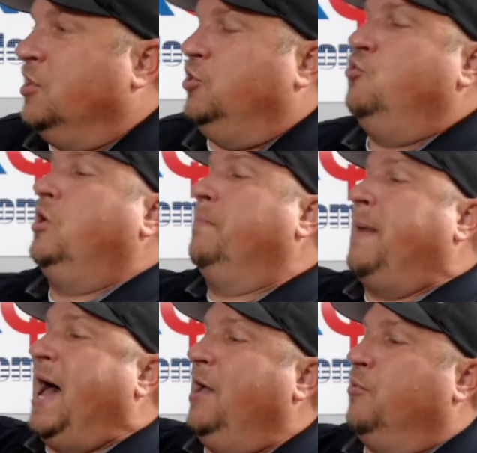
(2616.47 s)
You could
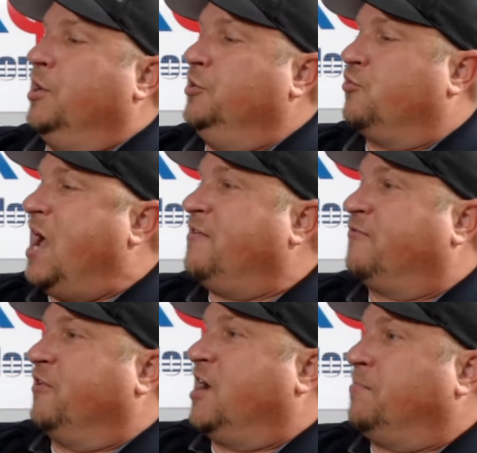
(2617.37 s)
buy one, drive it
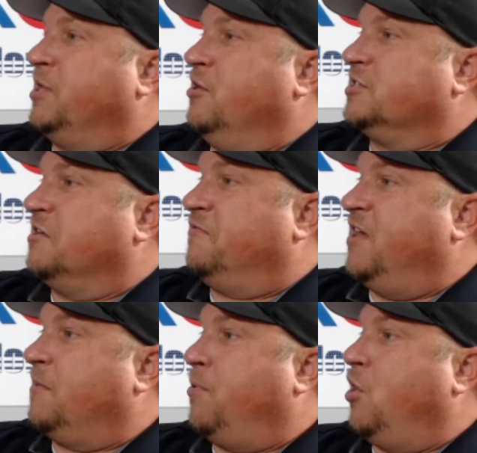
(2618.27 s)
for a couple of years, and it
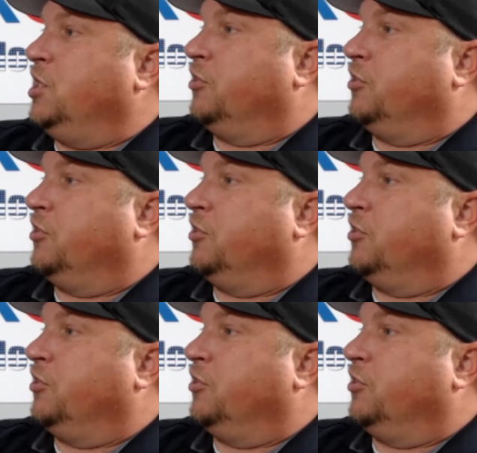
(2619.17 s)
fell apart.